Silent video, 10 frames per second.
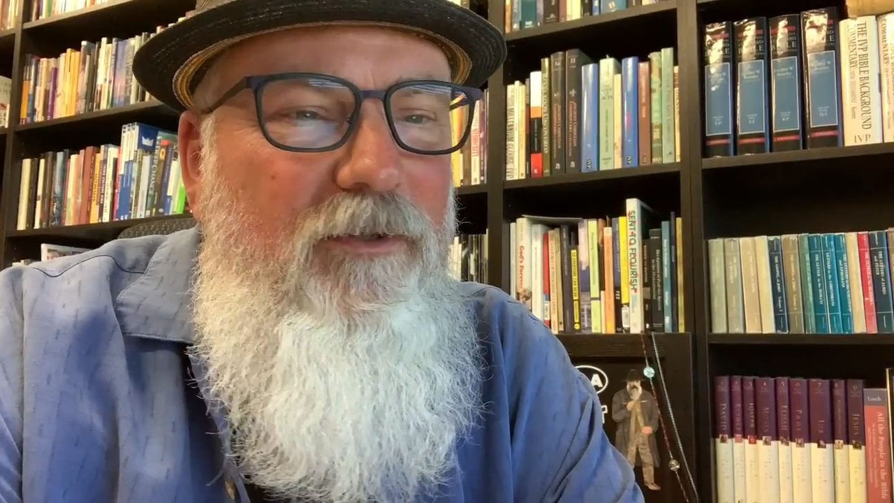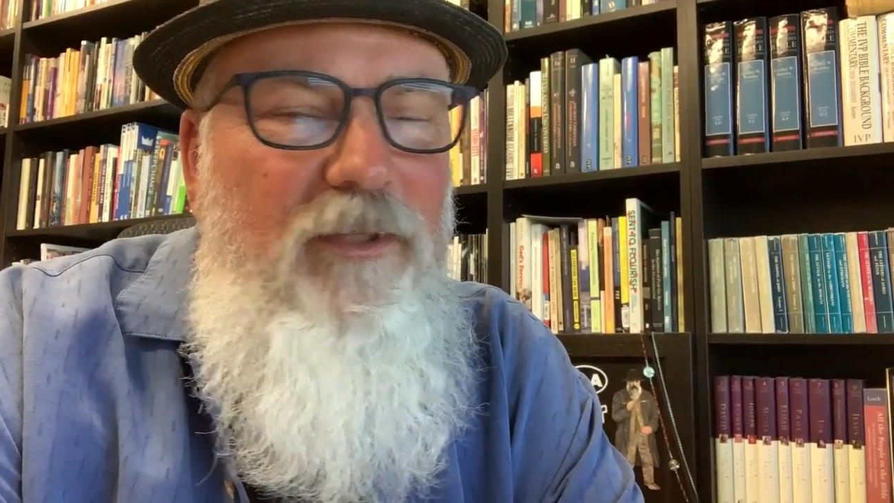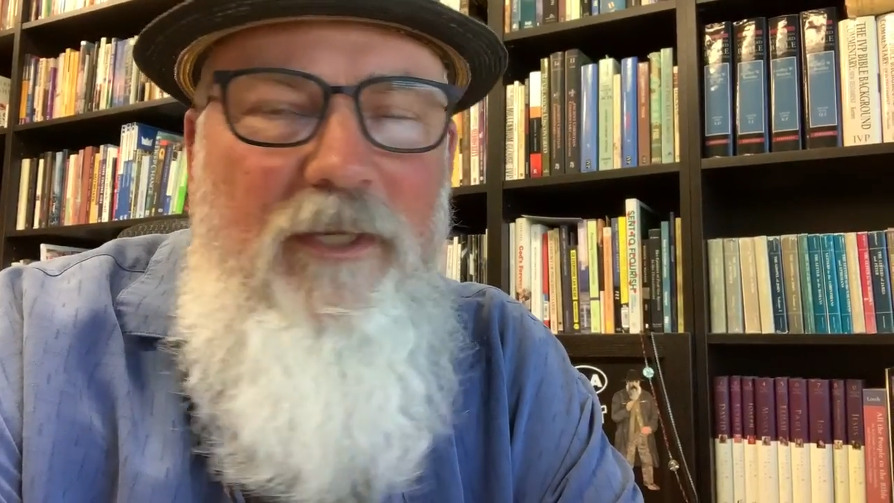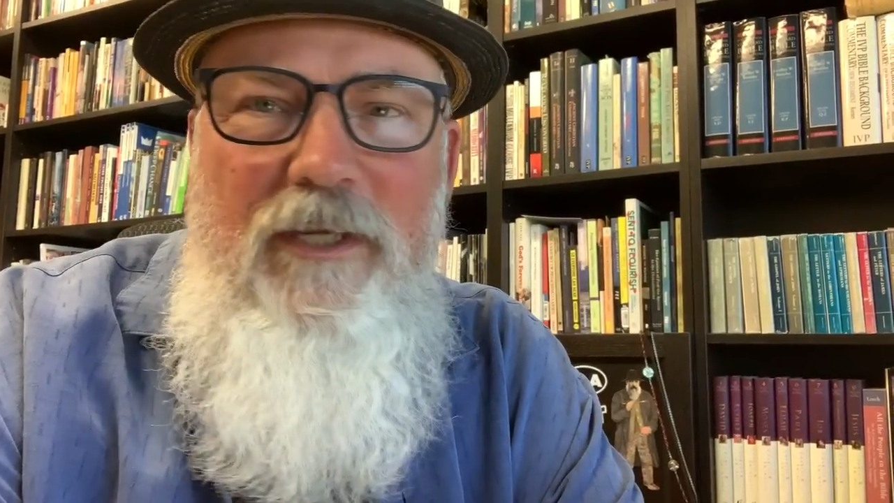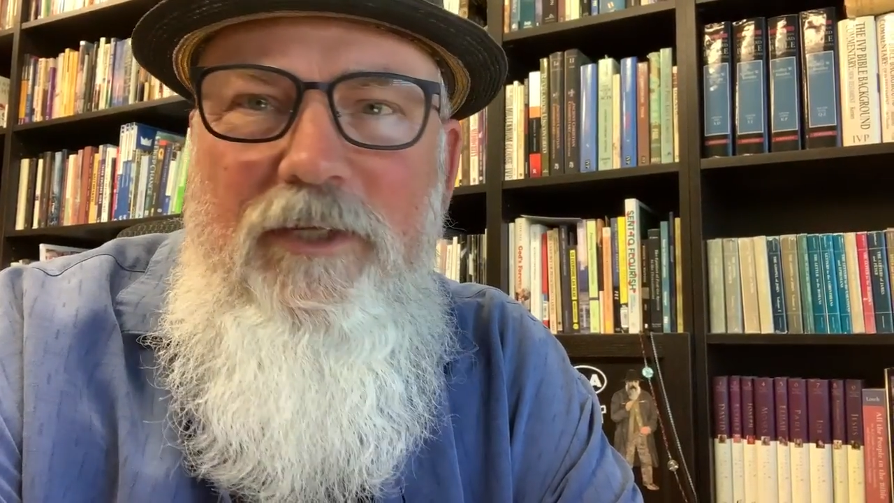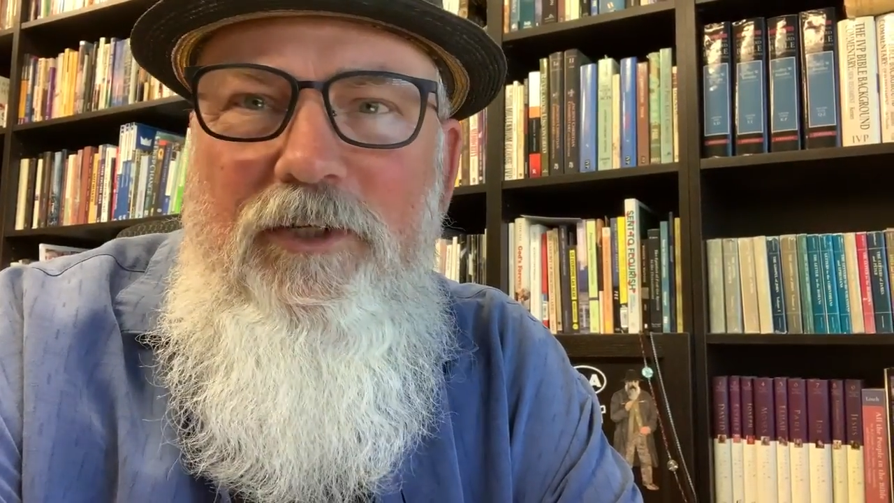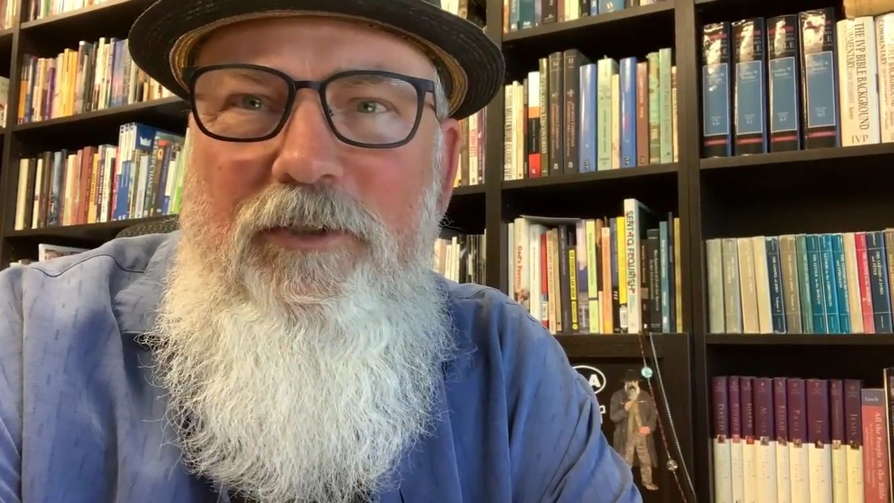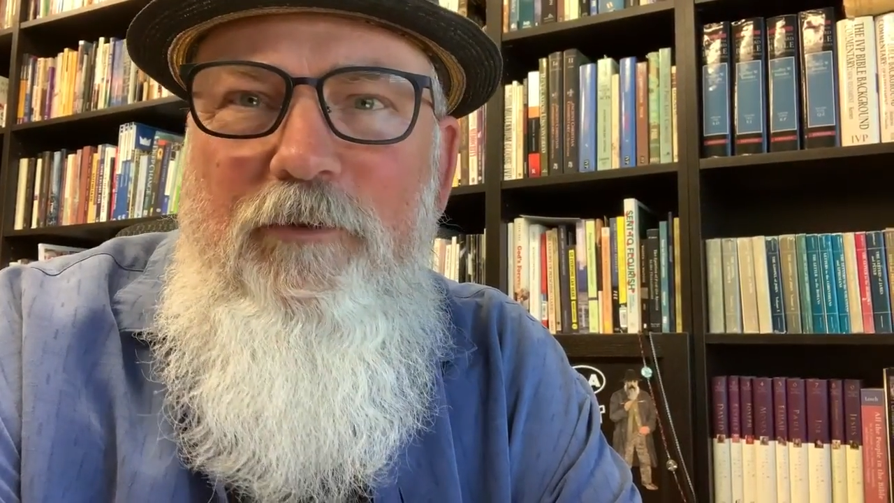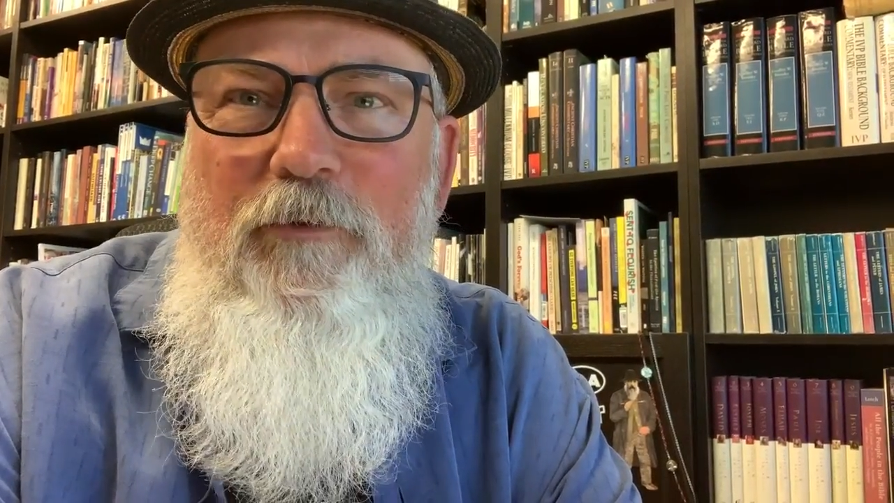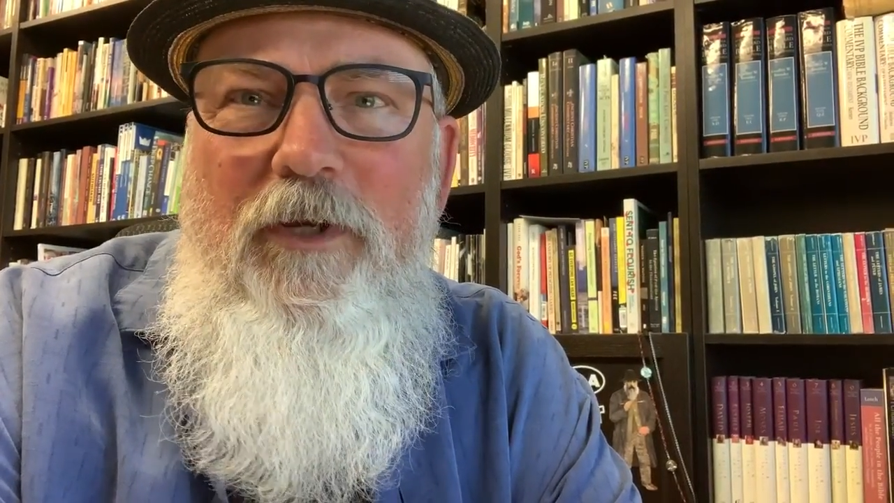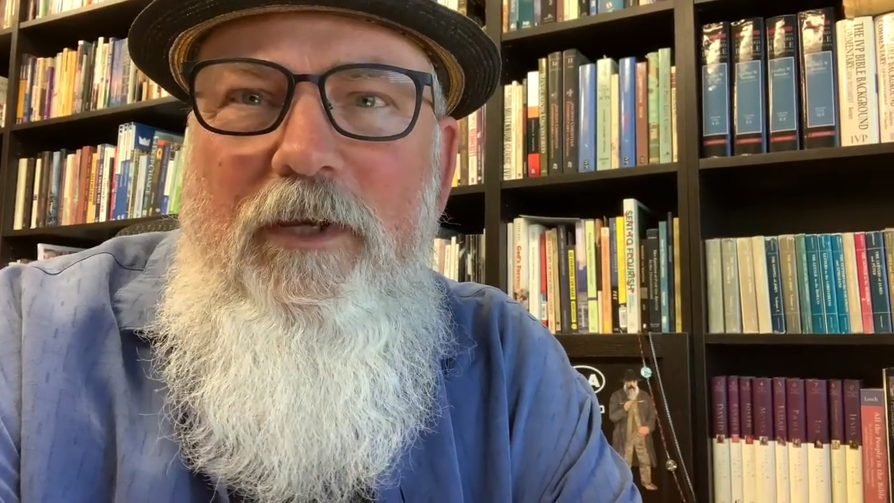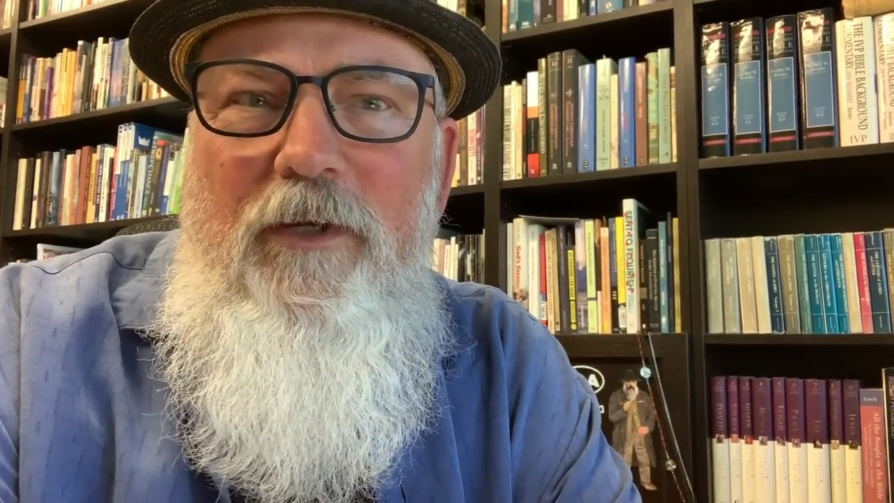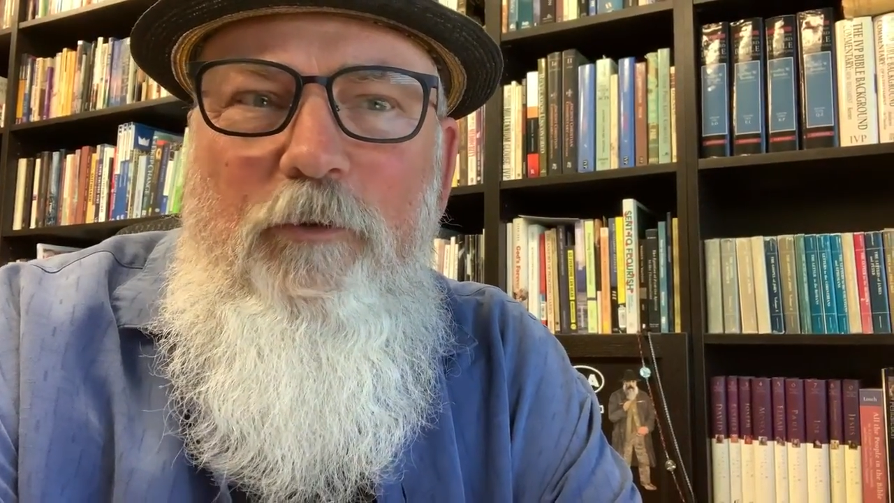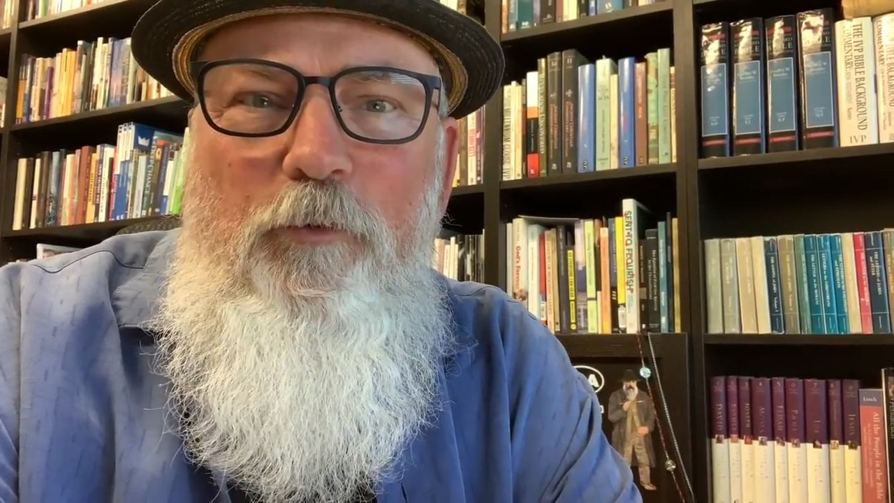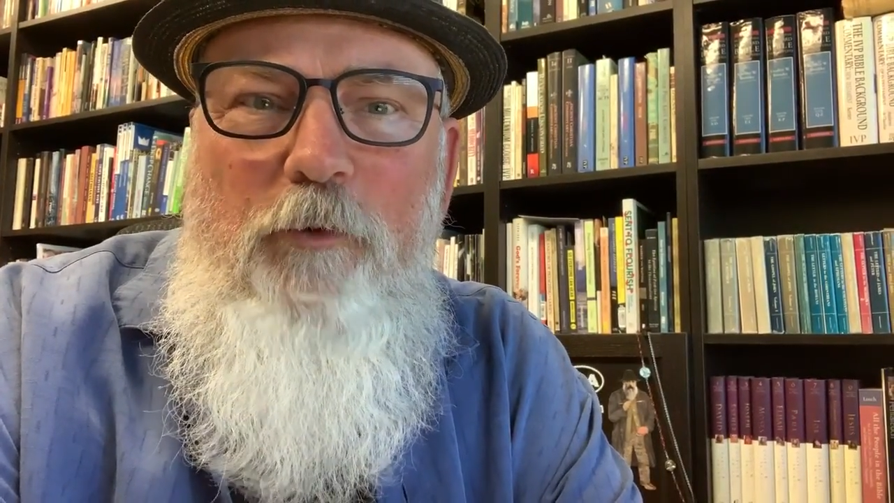the
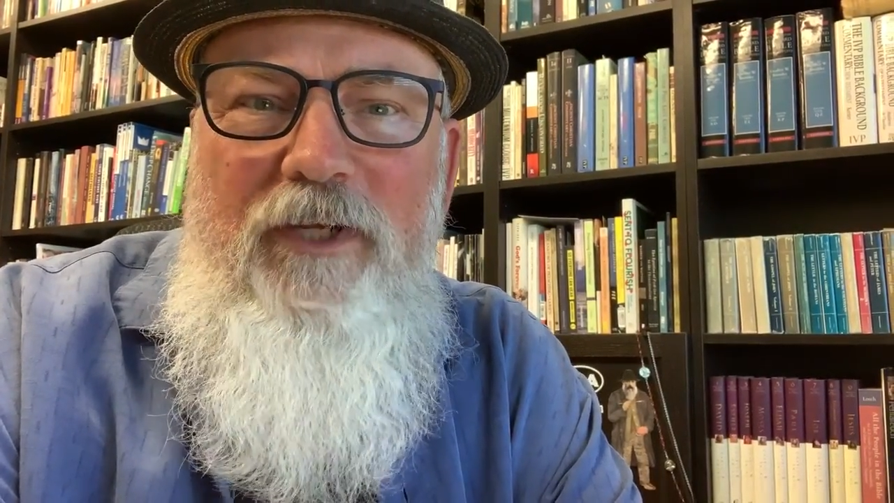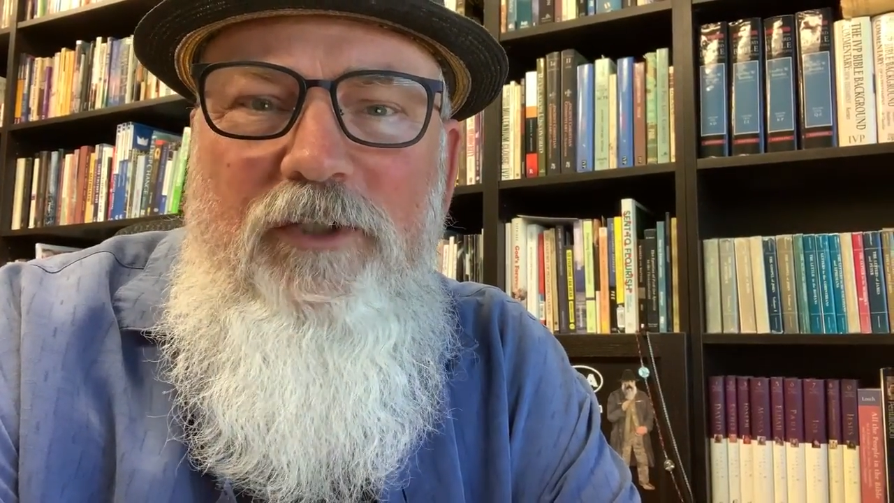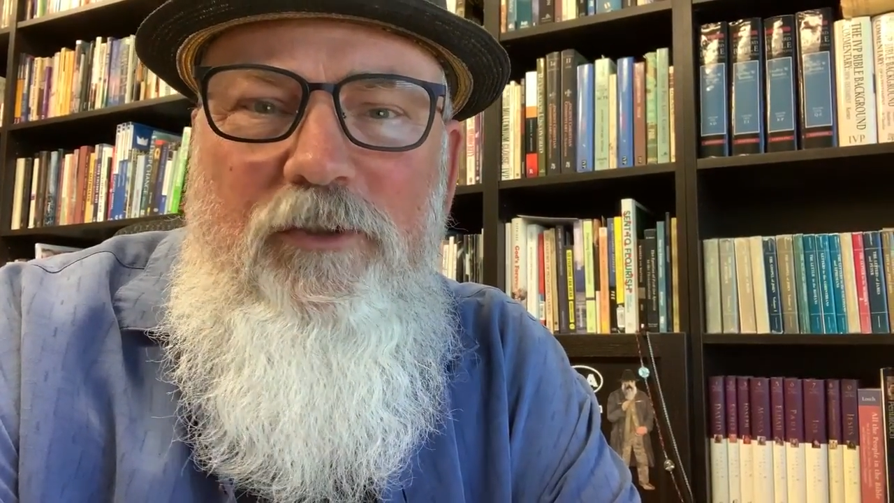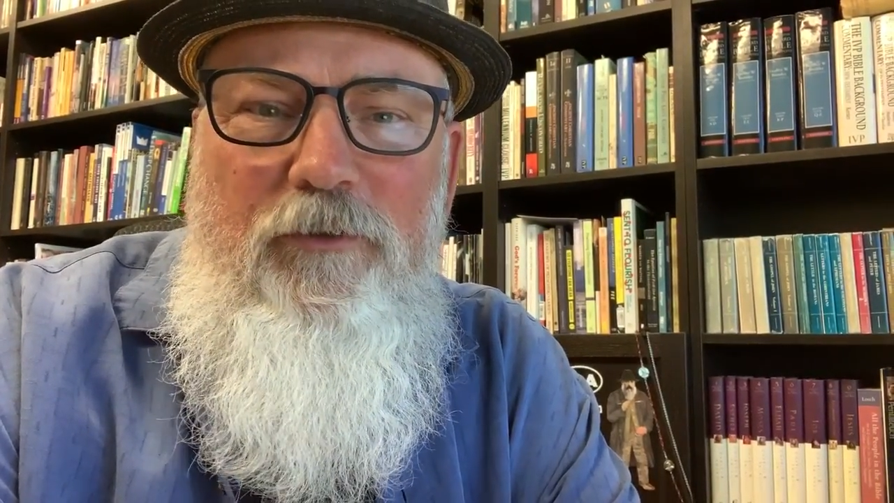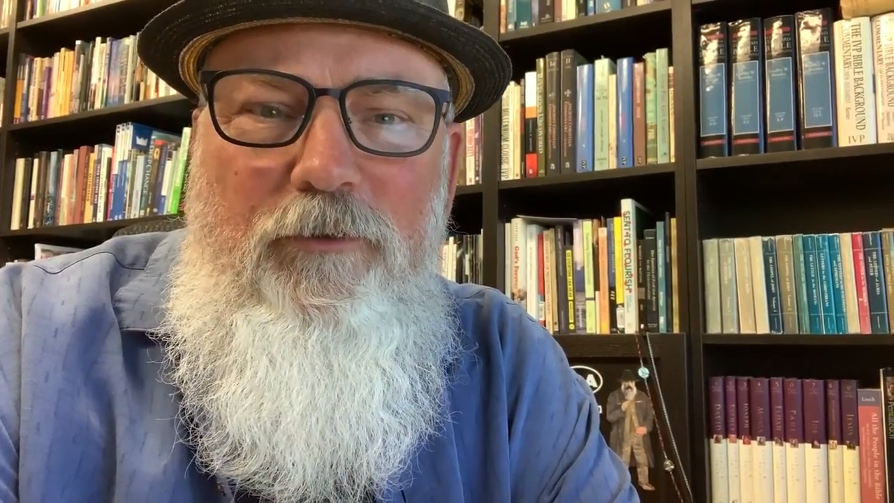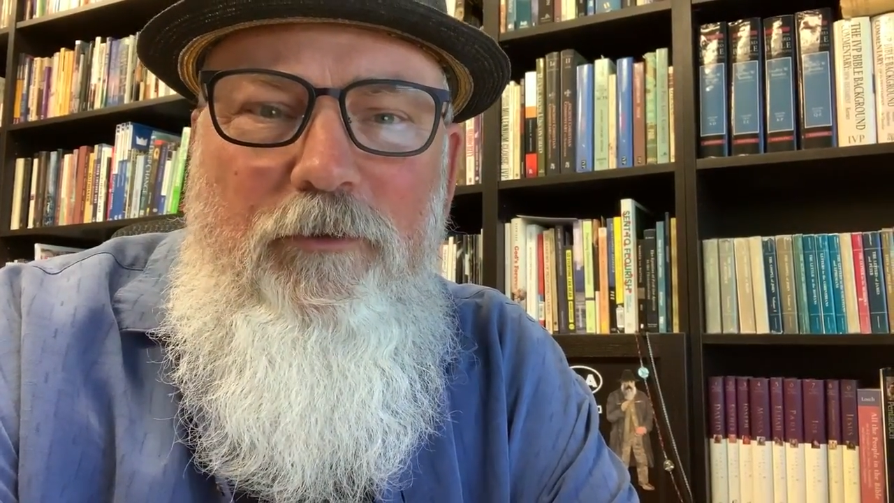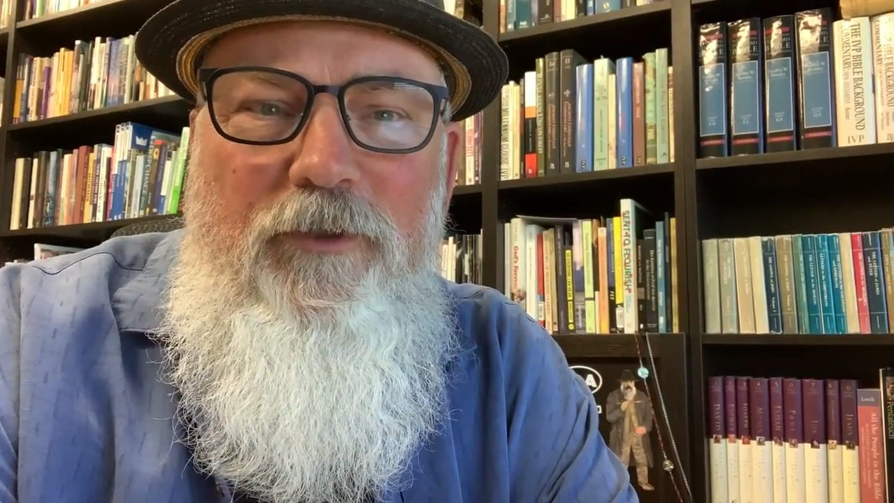interracial,